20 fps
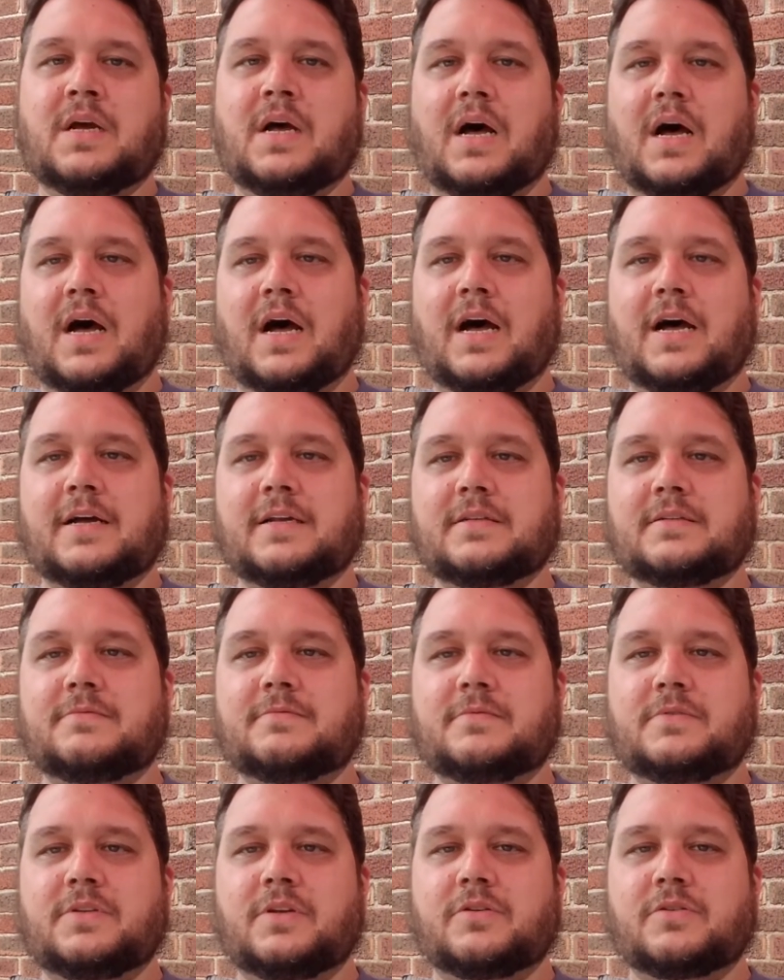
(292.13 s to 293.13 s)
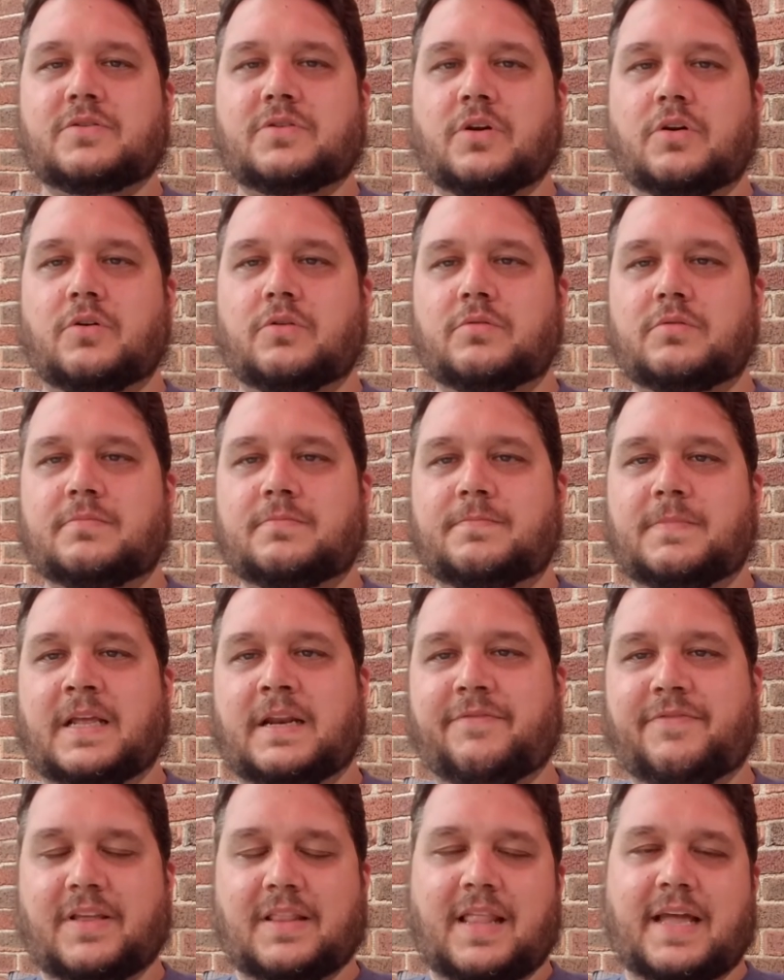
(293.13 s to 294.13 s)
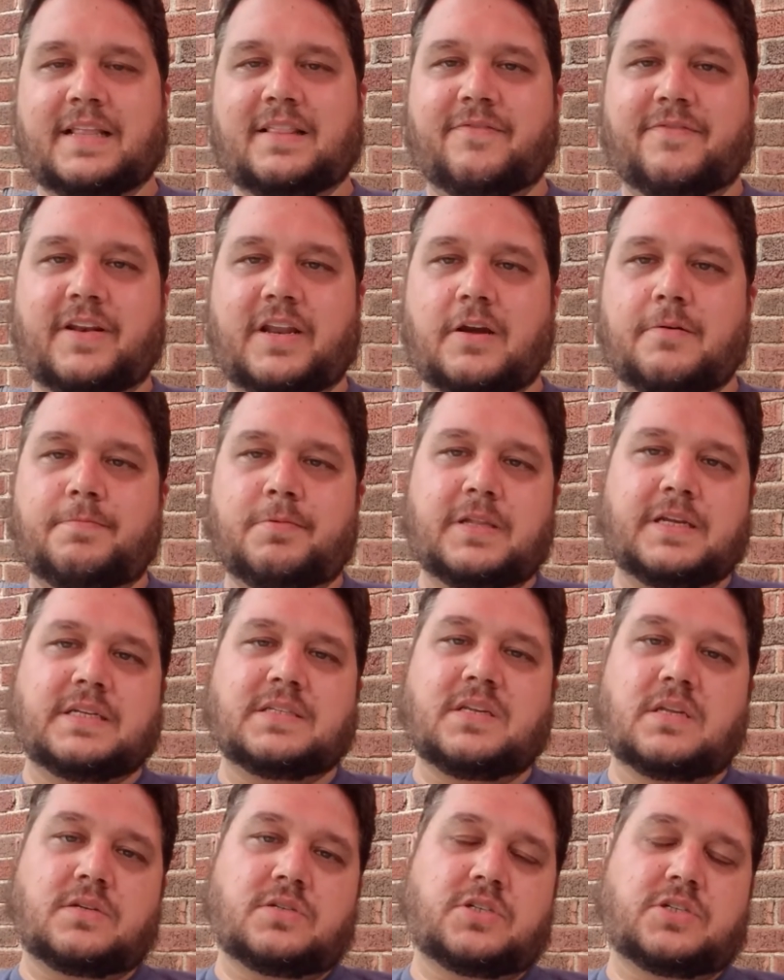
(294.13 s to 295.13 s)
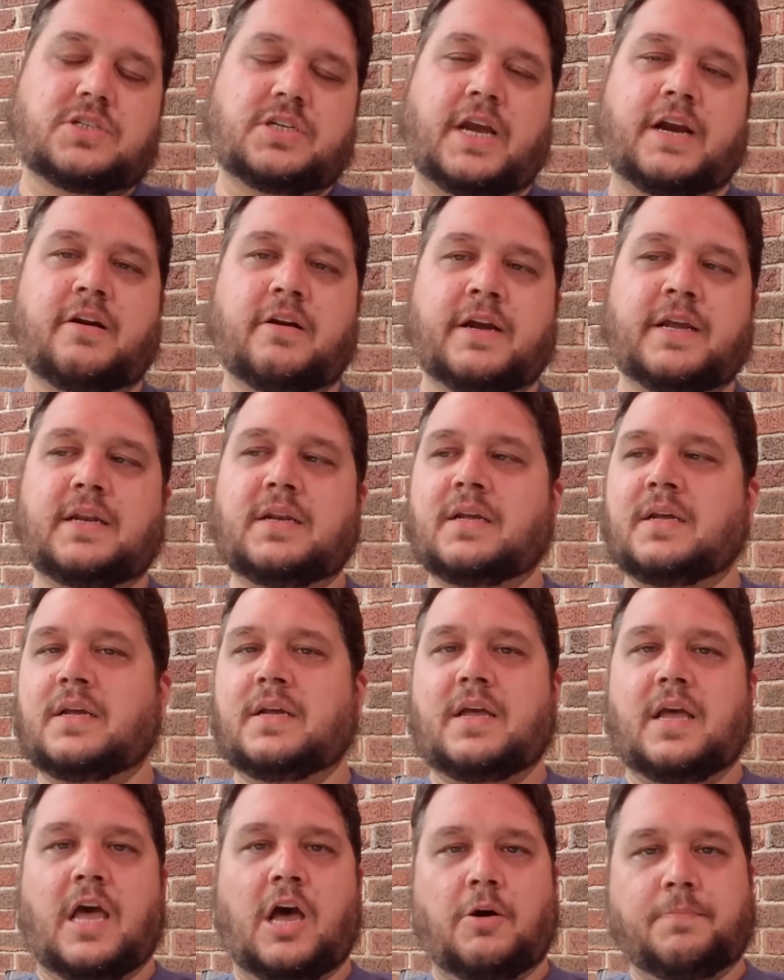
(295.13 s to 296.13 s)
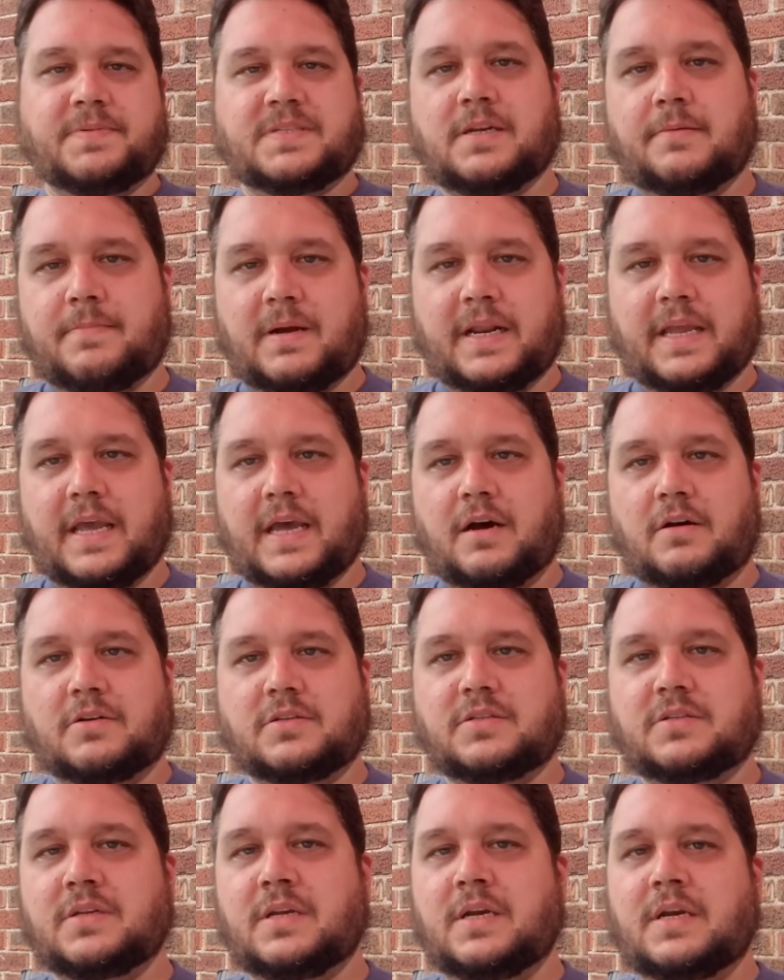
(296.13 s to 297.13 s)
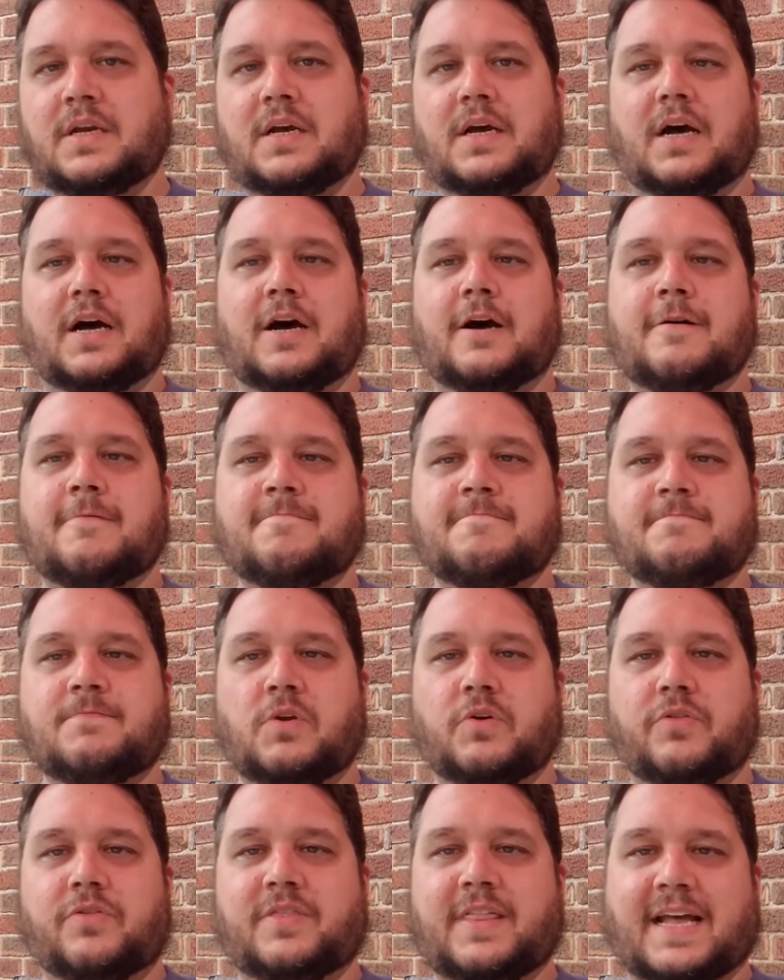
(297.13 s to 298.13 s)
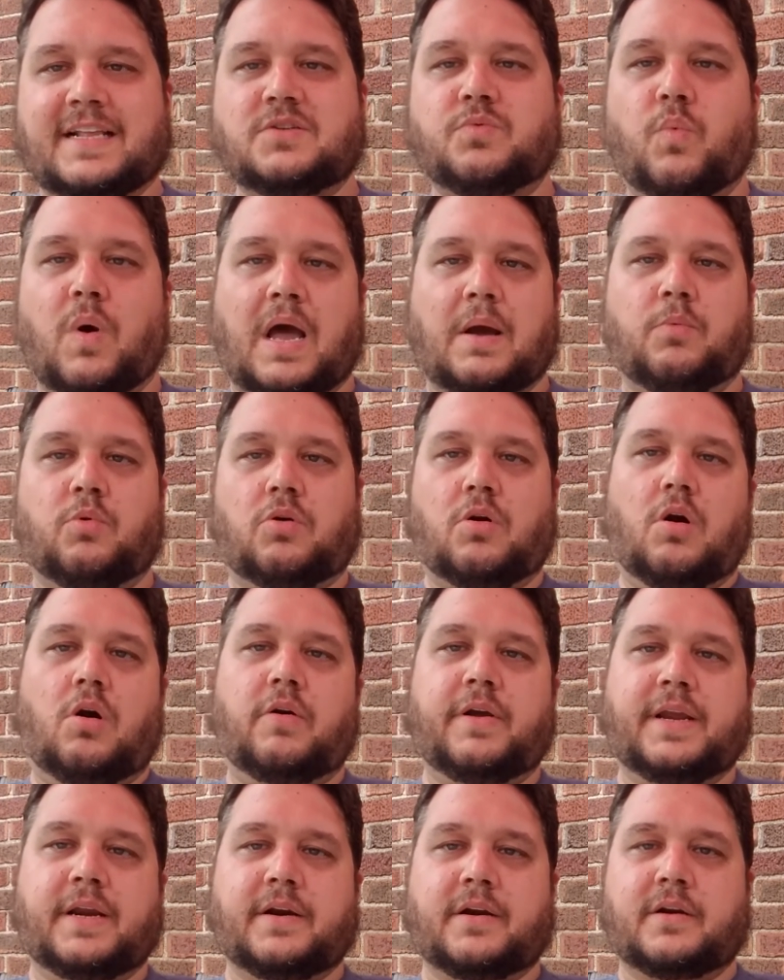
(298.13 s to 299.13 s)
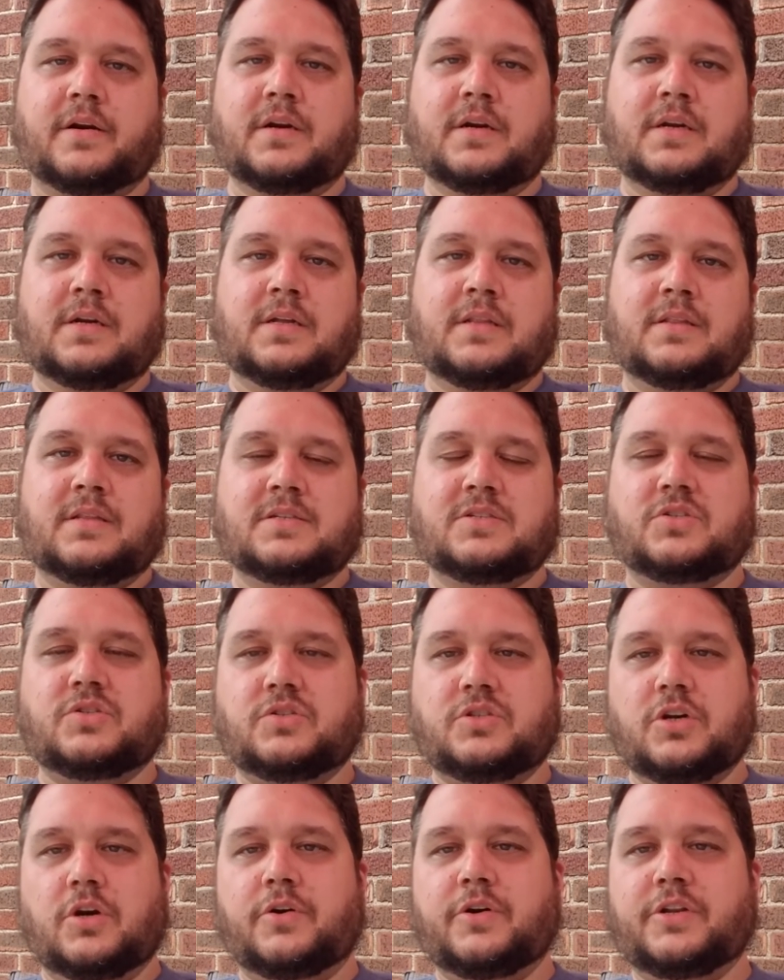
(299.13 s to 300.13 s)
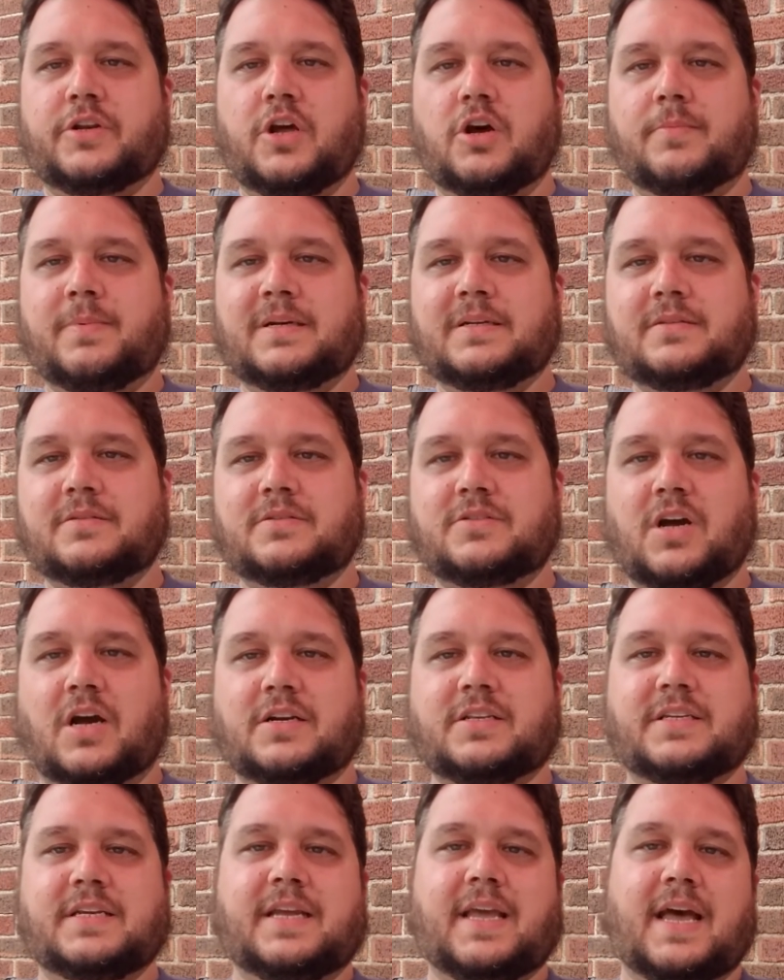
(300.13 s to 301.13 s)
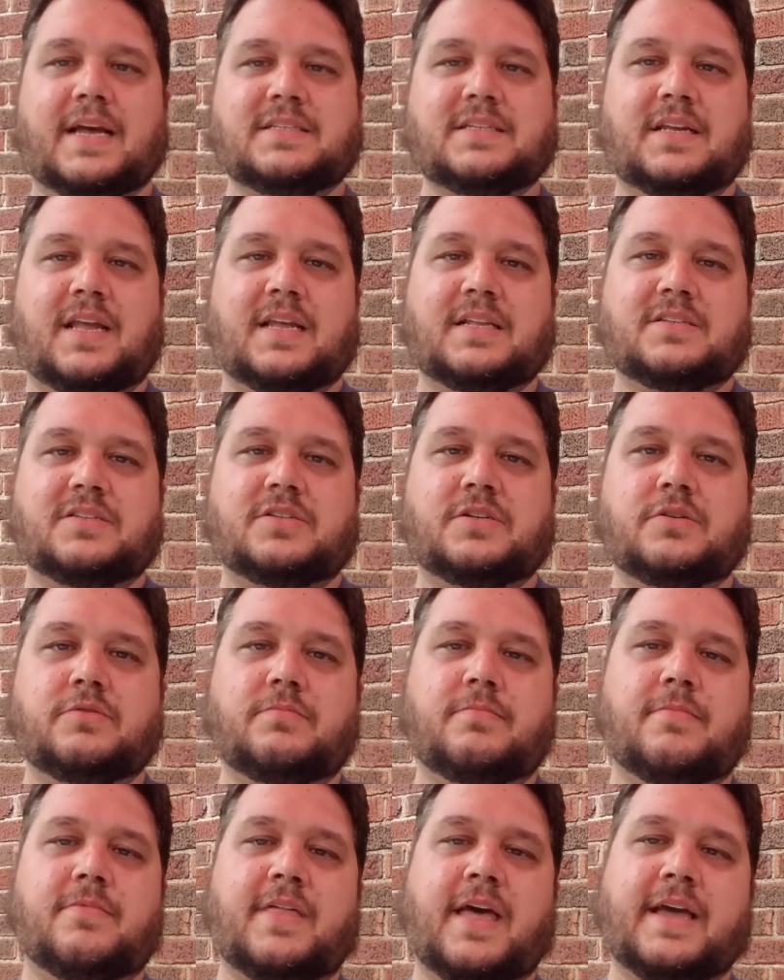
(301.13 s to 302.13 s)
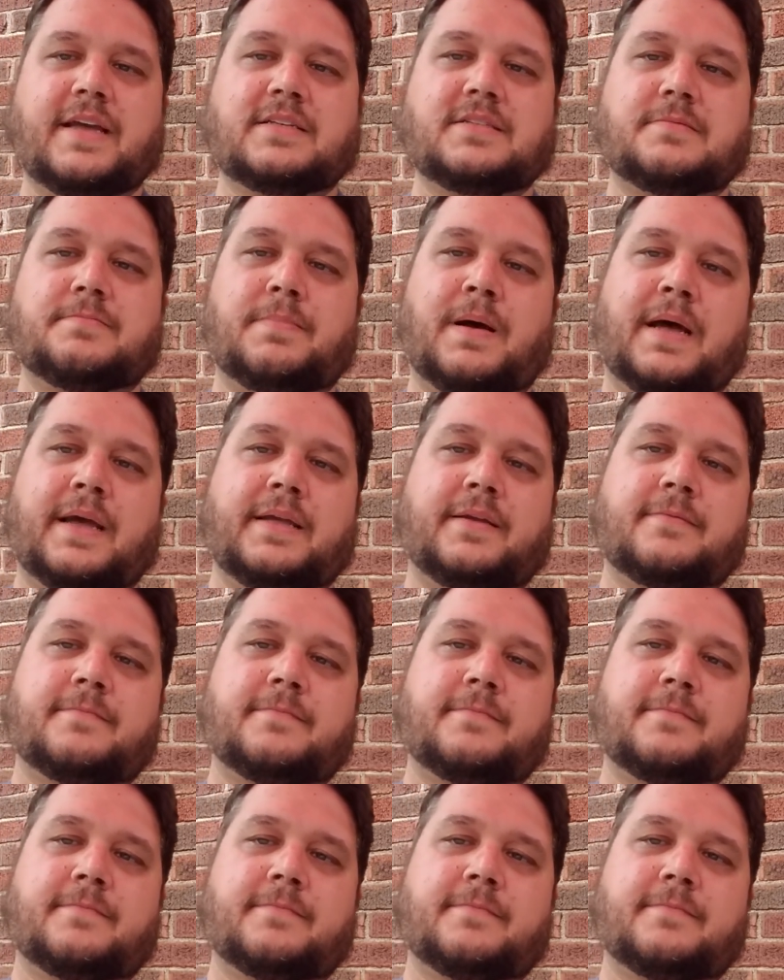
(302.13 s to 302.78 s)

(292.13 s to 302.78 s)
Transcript: And if you like the video, please share it, help somebody else. That's why we're all here. This is Joe Hadoba. Talk to you guys again soon. Thanks. Bye.